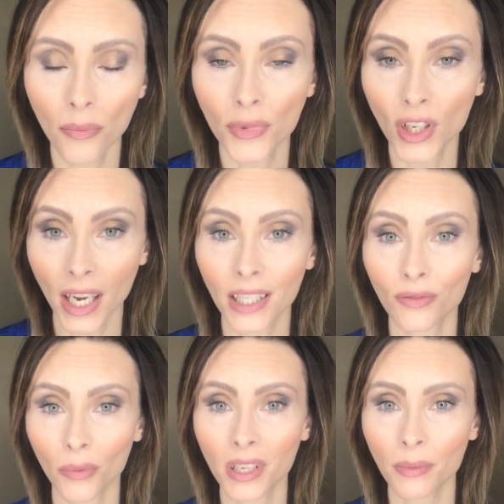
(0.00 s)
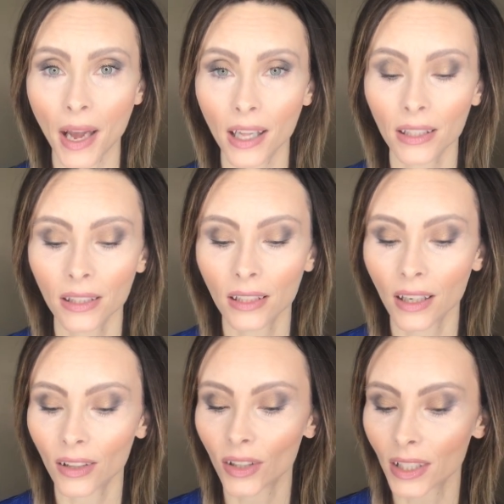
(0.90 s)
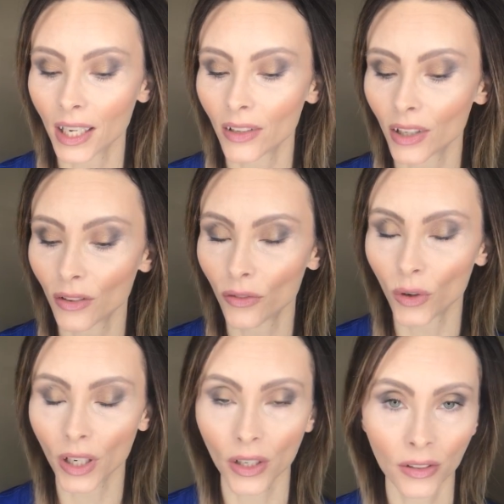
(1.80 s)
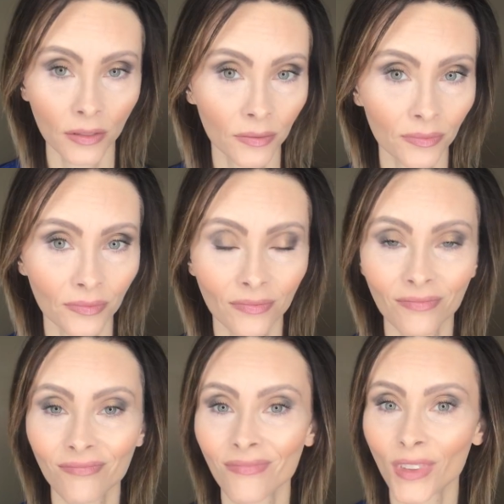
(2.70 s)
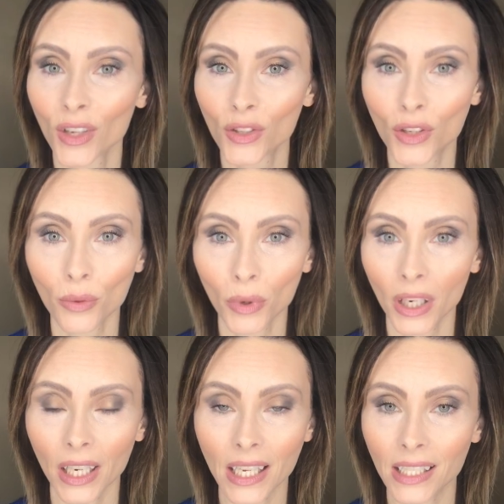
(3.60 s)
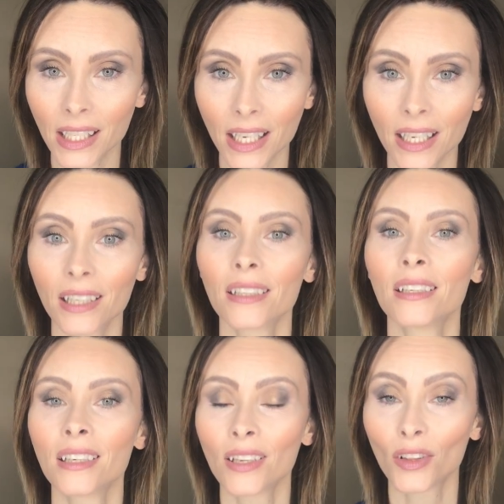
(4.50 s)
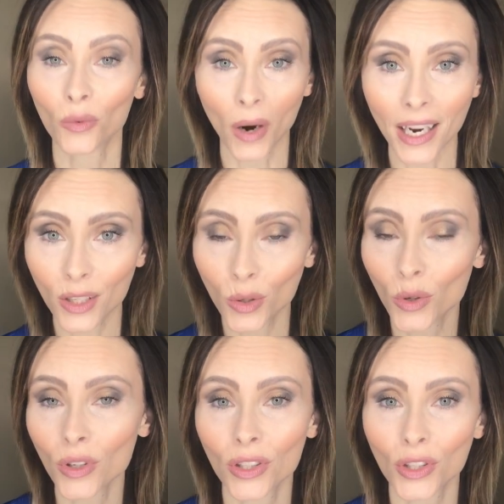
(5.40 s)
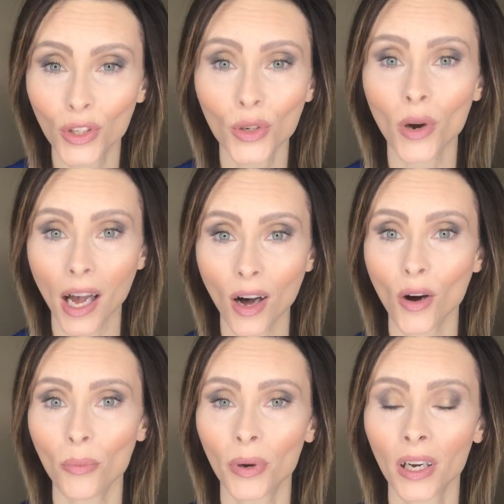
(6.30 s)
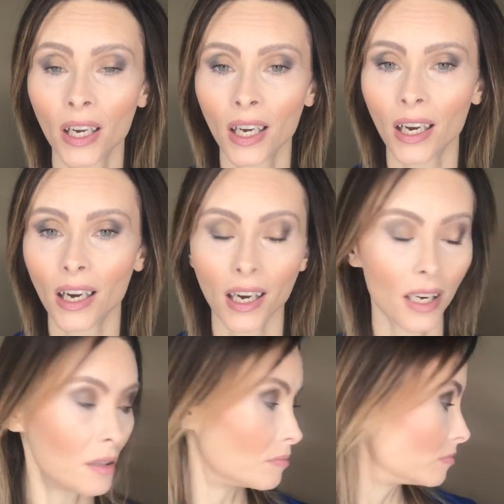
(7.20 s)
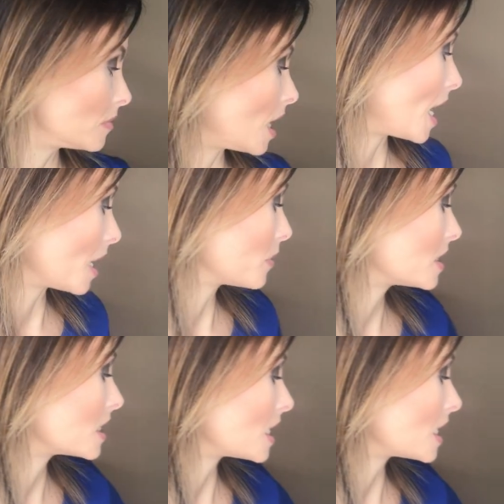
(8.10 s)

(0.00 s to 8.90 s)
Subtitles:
shades from this palette. I'll look down here for you. Super easy. The right tools do help. I would